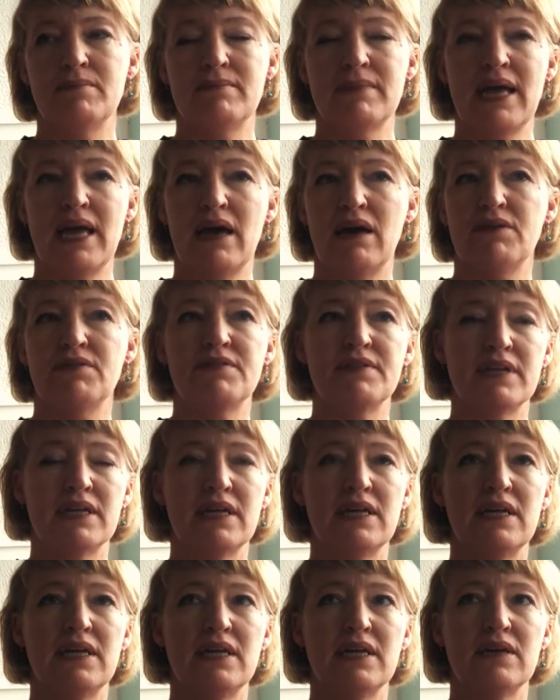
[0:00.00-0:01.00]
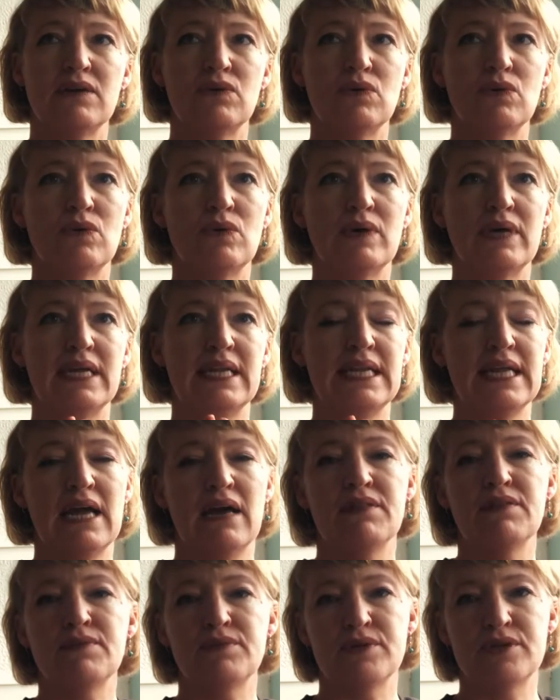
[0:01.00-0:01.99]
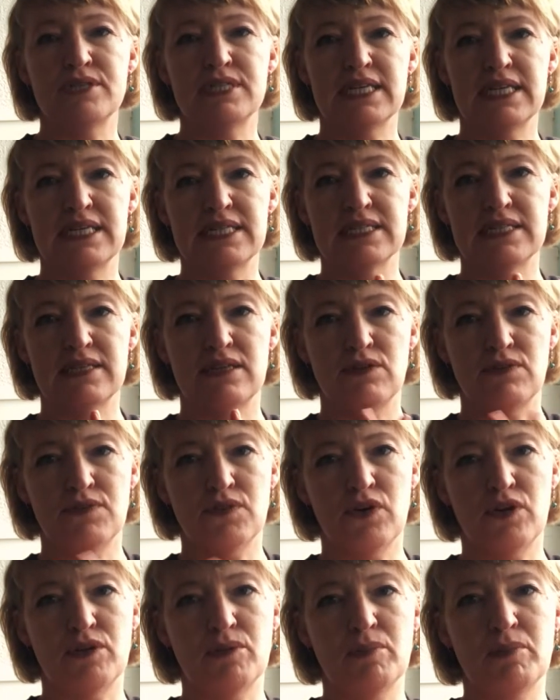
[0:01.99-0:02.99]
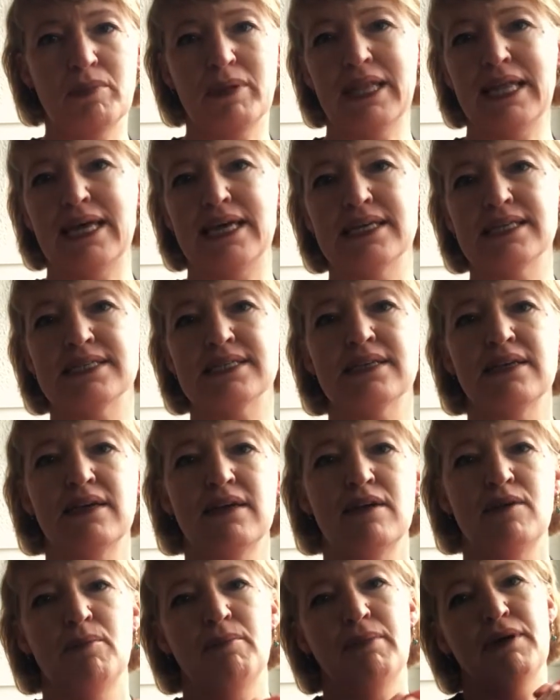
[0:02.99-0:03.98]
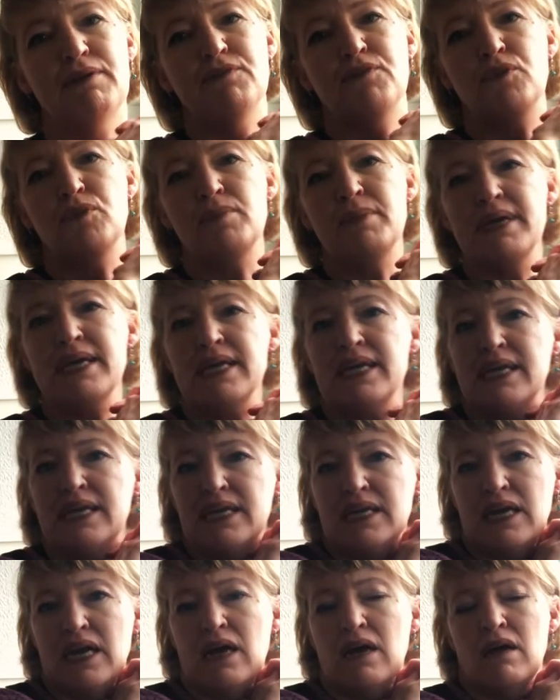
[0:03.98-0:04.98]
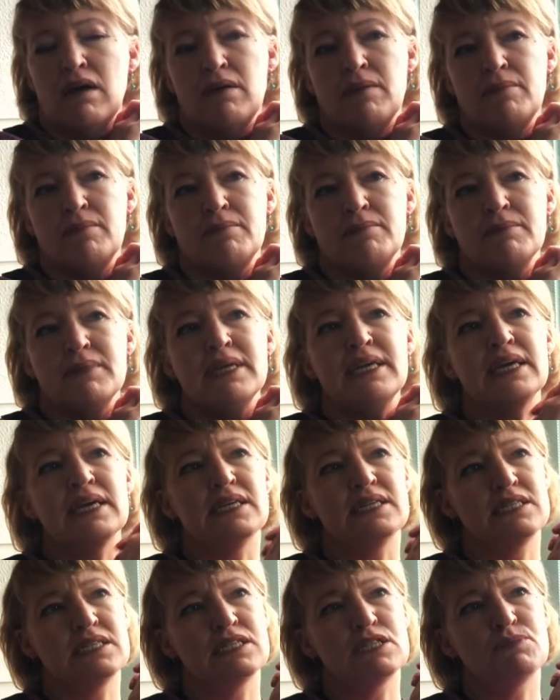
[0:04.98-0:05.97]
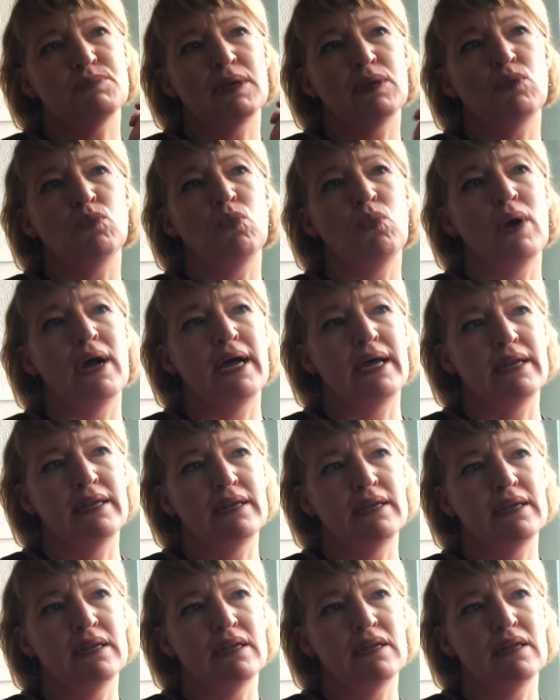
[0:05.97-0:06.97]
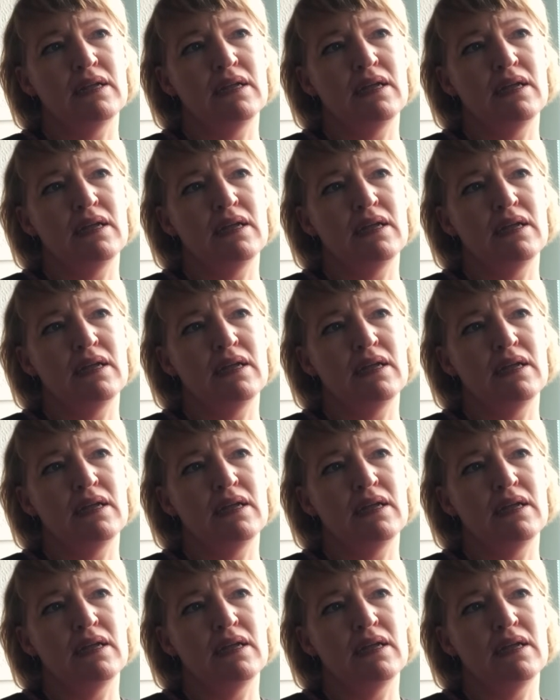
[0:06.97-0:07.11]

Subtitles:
healthily, or any other routines that you've got in place. But for me, yeah, it's just been one